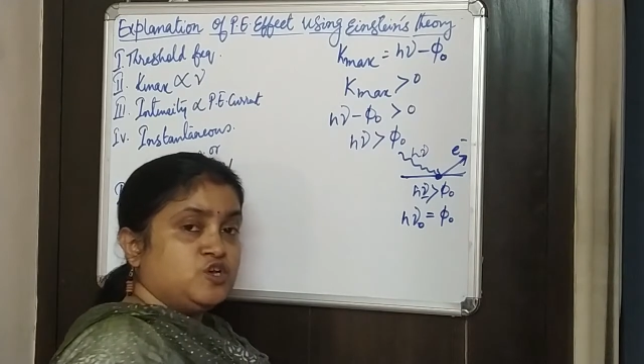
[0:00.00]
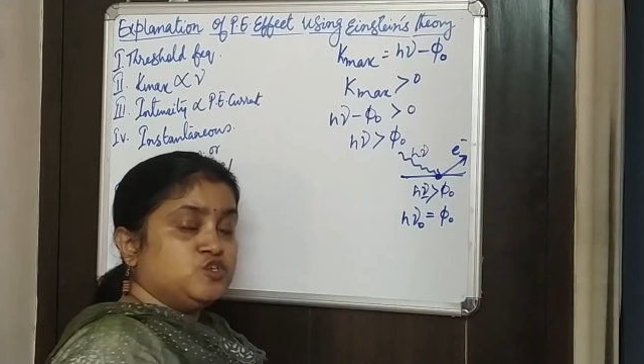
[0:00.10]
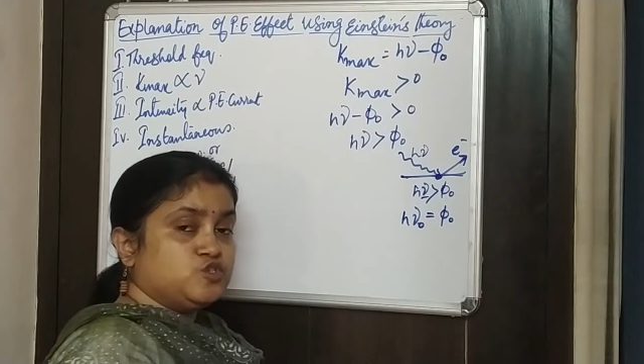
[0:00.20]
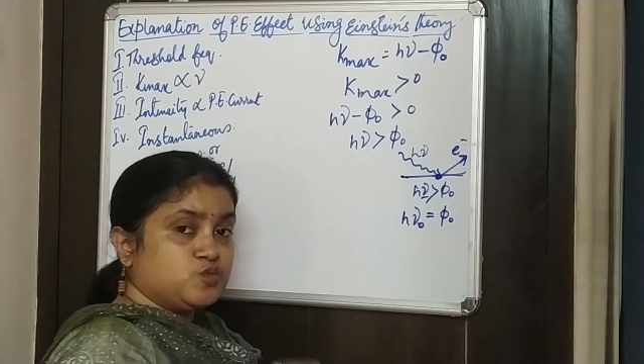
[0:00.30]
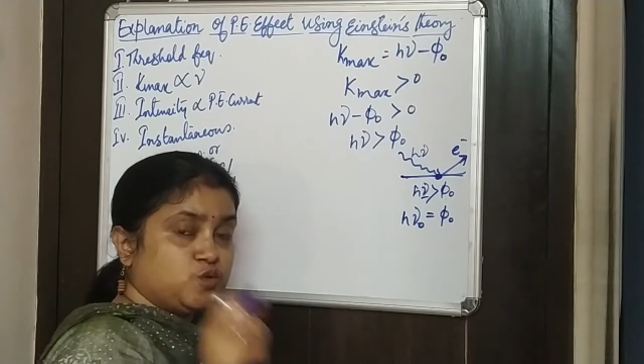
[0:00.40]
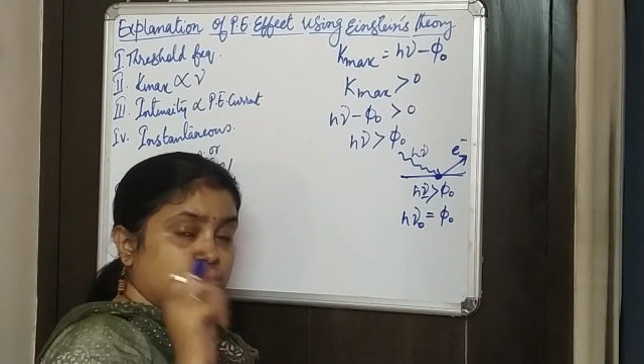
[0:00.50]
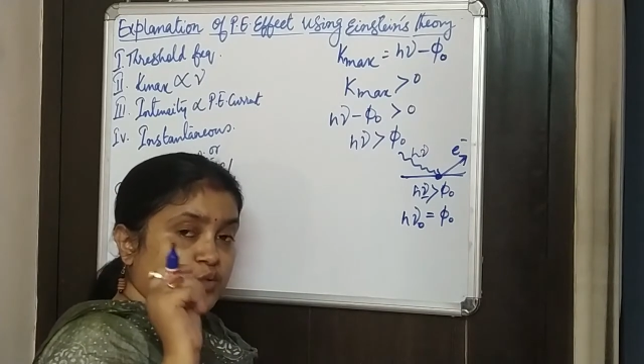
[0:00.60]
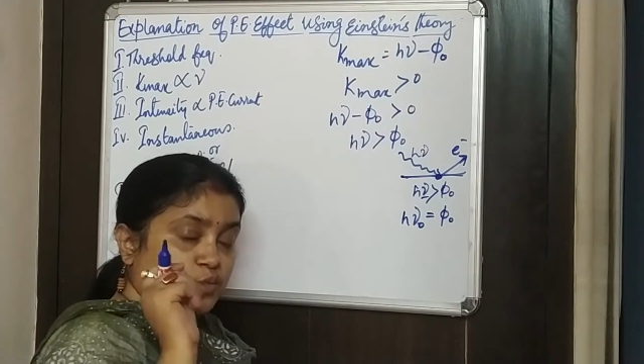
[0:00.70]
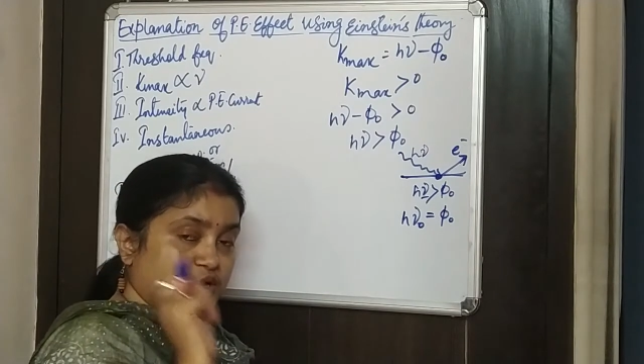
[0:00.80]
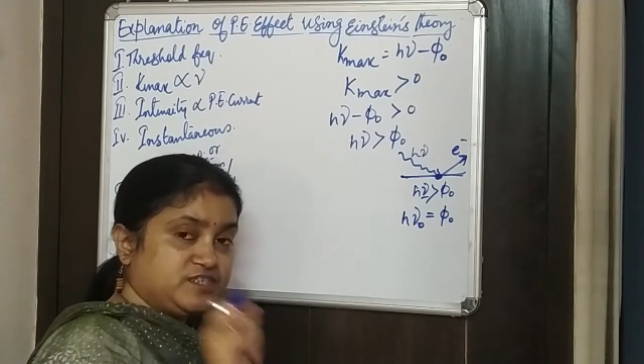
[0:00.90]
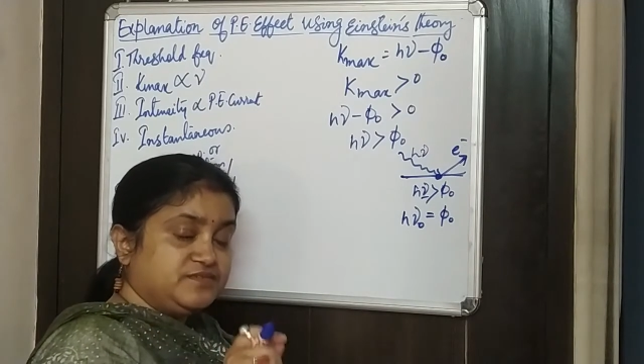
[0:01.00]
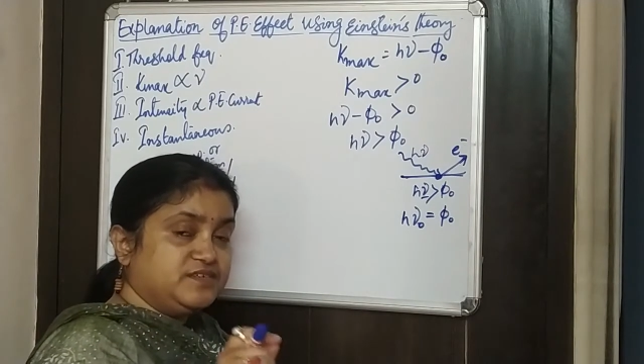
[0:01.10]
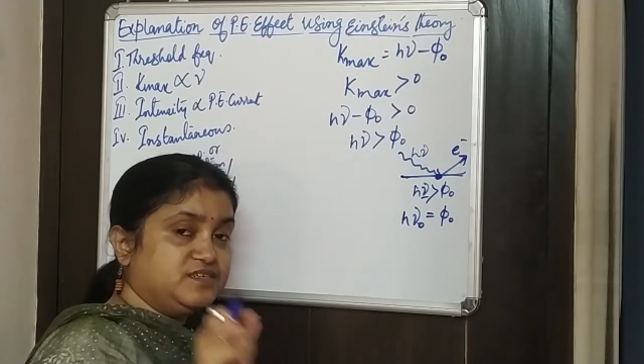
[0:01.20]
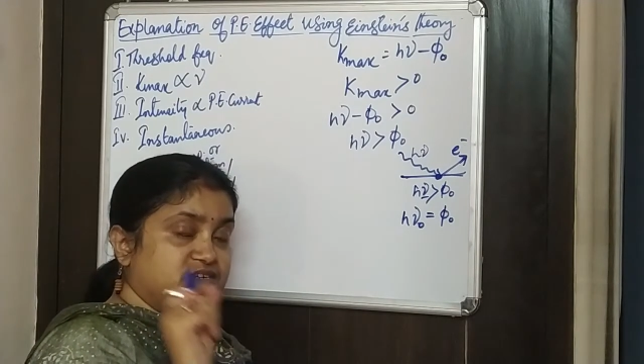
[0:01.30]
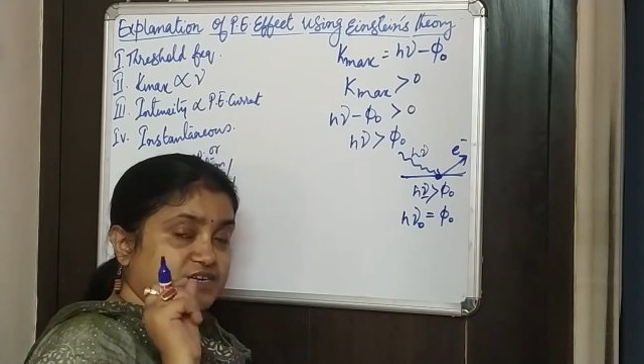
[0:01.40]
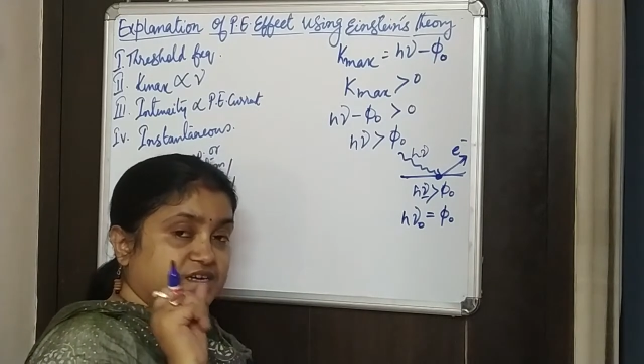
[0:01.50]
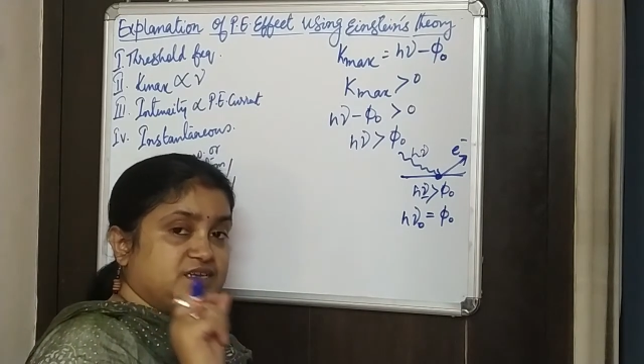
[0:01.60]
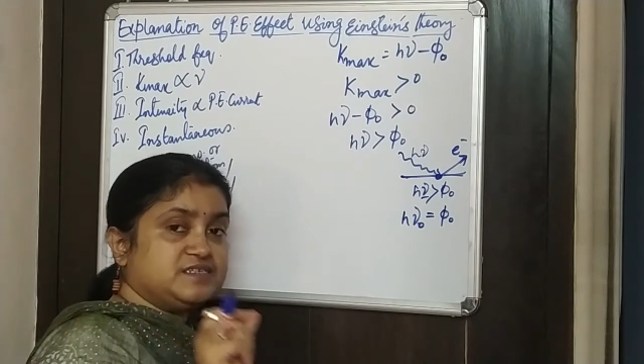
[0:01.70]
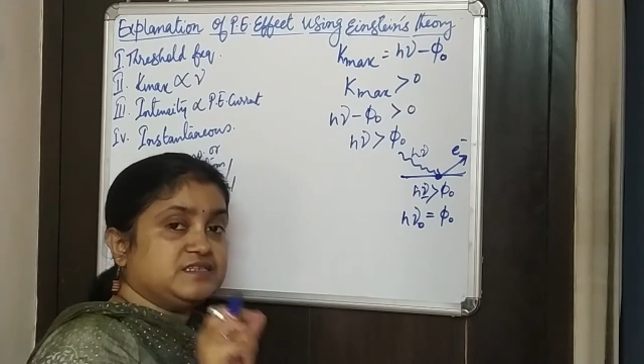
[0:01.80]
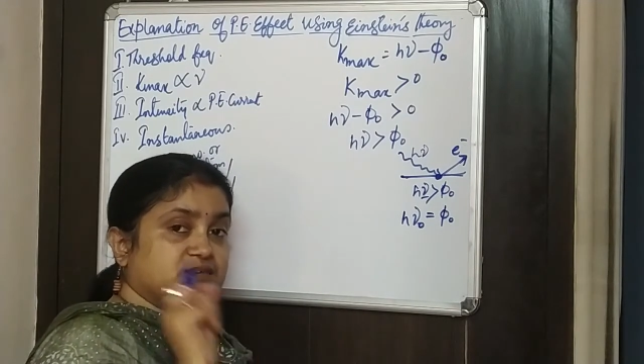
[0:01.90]
So whatever
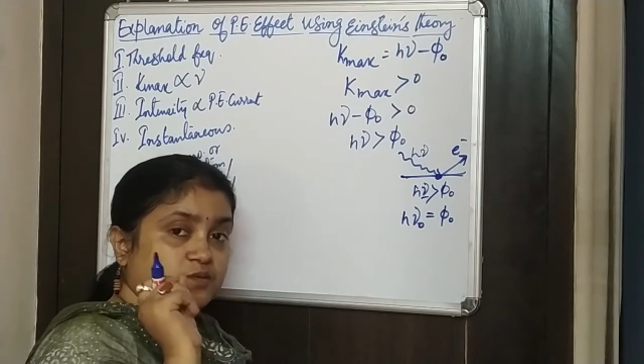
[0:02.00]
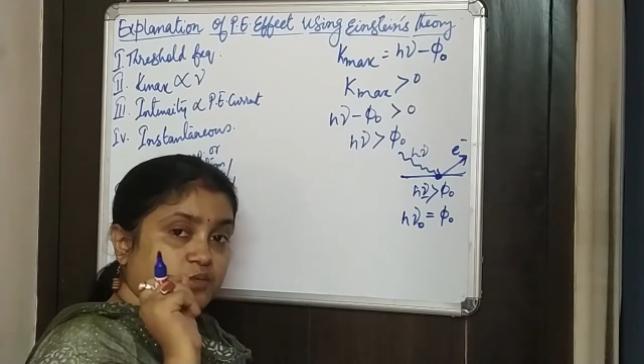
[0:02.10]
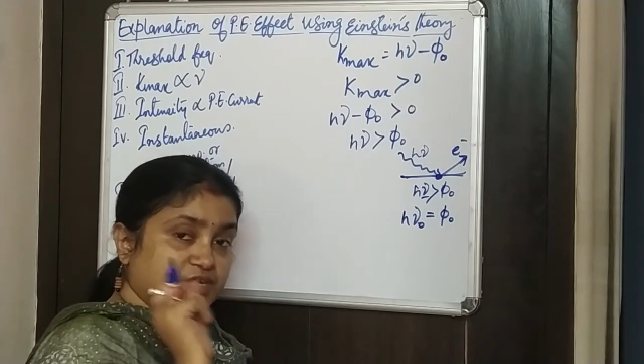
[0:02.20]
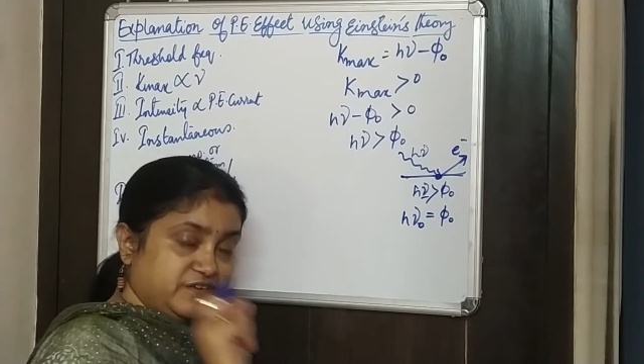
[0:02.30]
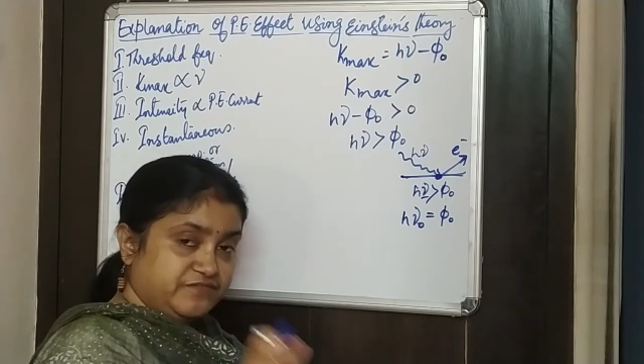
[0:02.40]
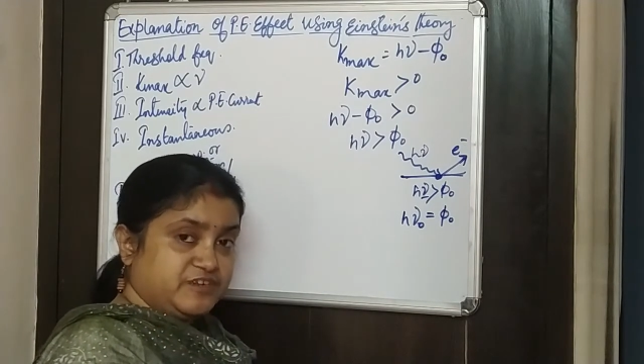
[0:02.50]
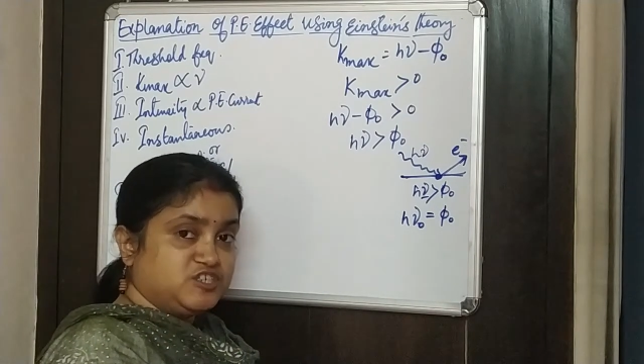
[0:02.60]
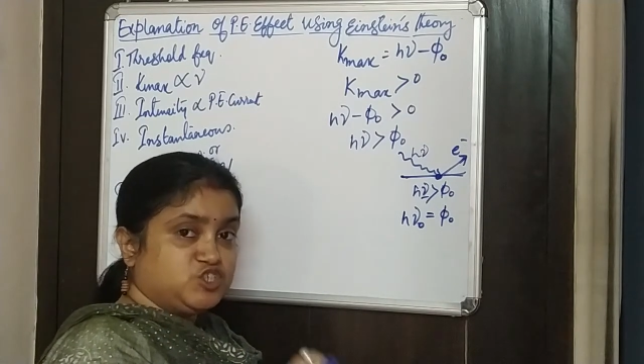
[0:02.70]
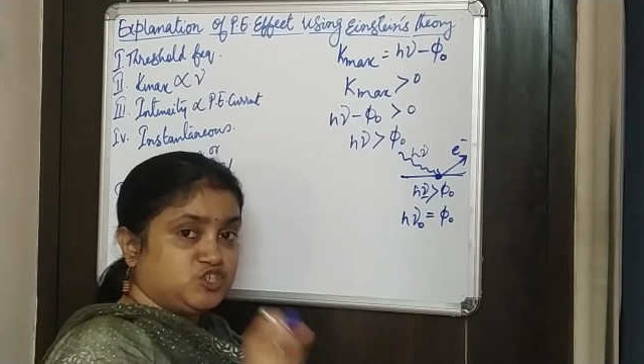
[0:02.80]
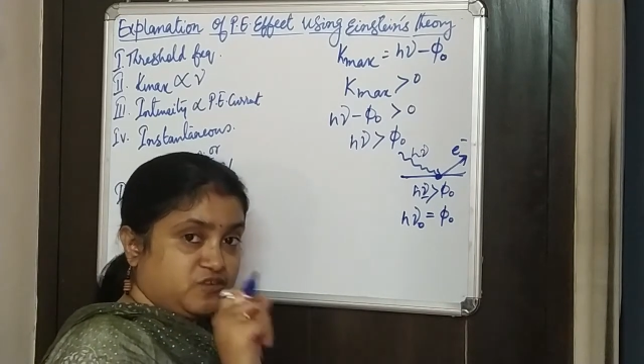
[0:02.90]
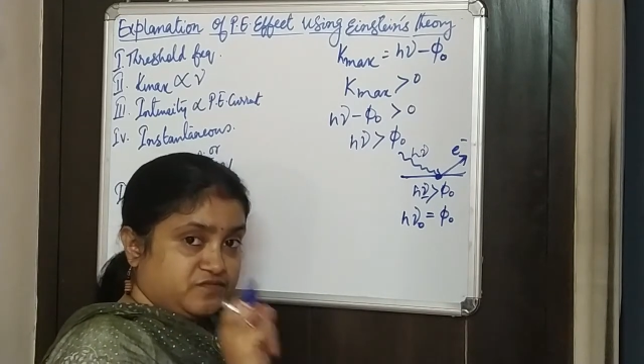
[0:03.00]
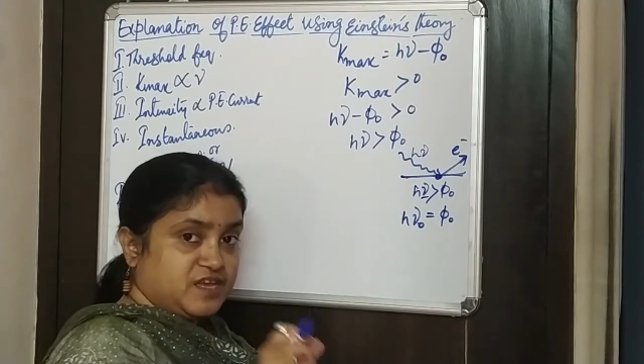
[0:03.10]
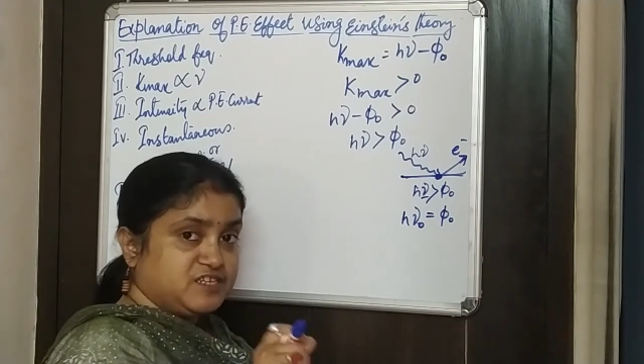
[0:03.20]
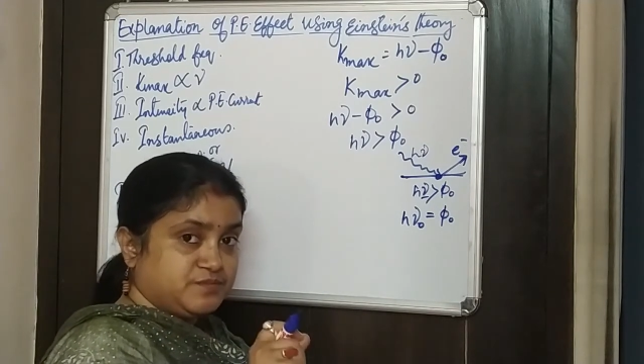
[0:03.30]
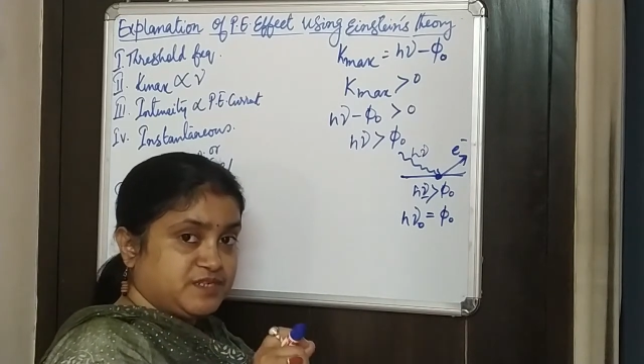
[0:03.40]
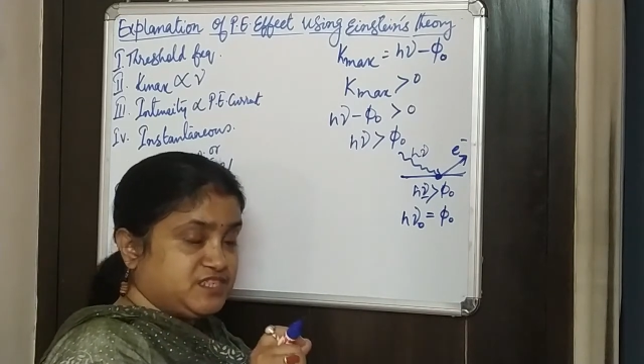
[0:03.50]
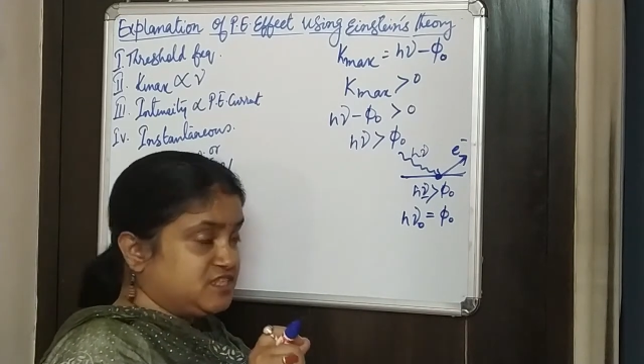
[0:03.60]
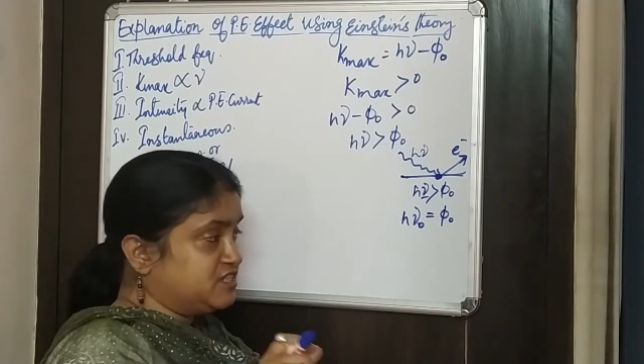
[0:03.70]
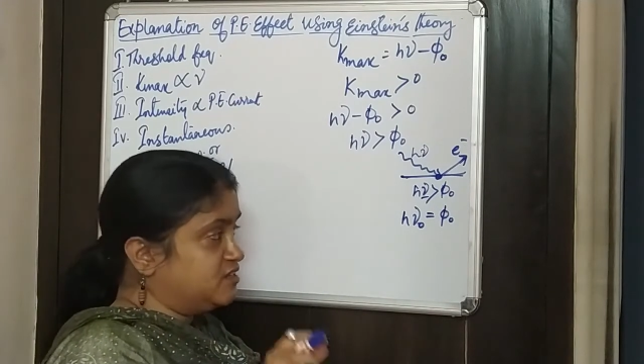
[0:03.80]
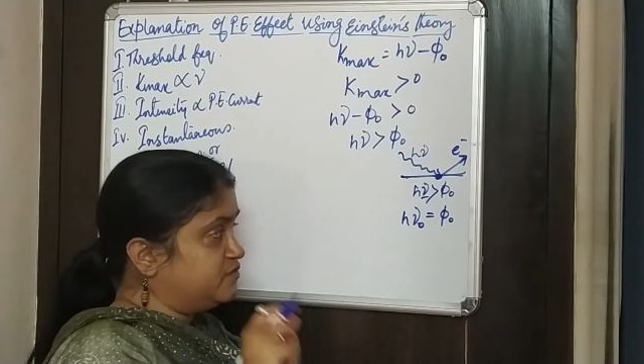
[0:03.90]
is the work function of that material,